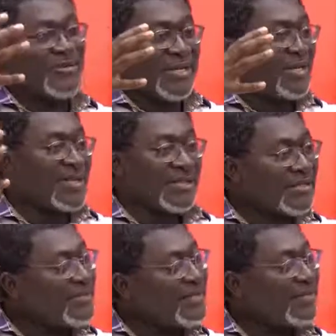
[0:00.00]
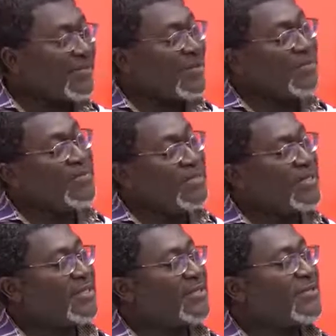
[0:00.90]
do, and they can just set up a
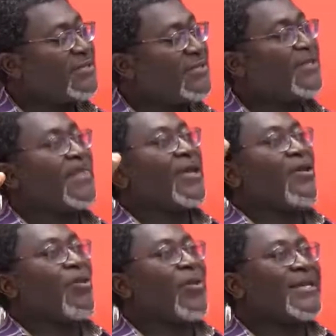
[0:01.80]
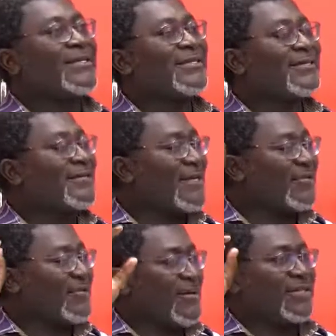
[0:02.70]
computer system which
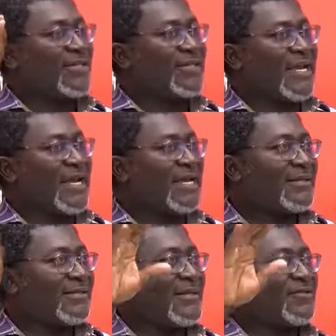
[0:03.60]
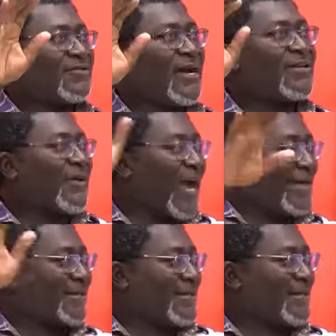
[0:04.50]
sends requests. So it's like it's trying to
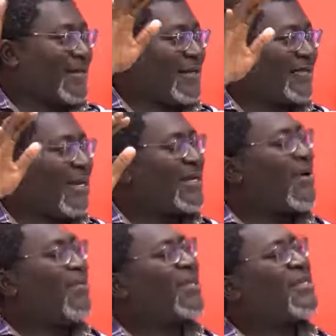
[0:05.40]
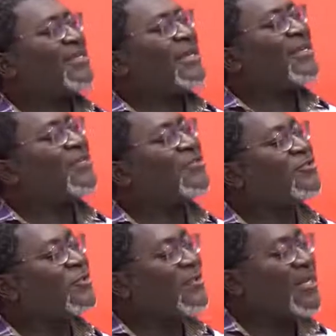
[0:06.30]
access that site, but they're sending
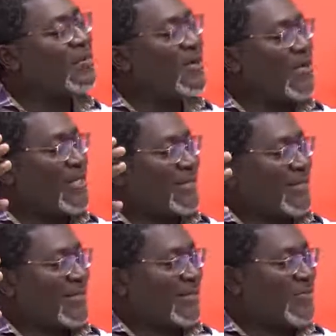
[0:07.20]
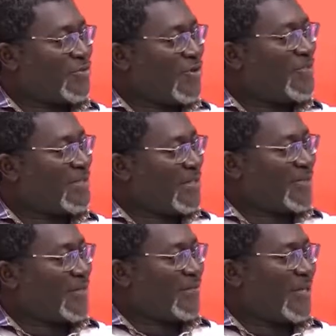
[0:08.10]
so many requests that the Joy Business
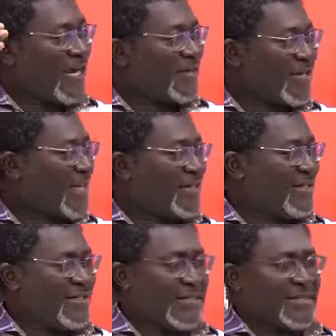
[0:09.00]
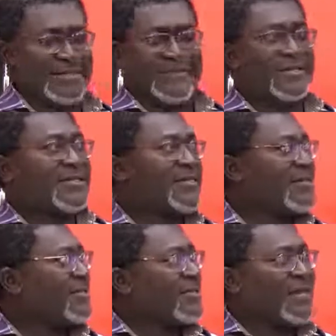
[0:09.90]
server cannot handle it. It's like,
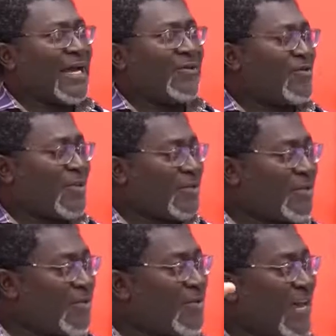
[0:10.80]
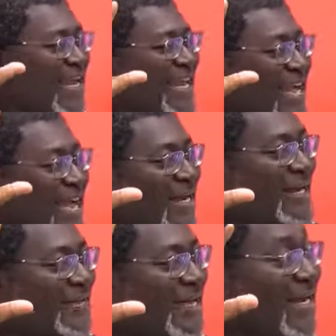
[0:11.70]
I don't know what to do, and it hangs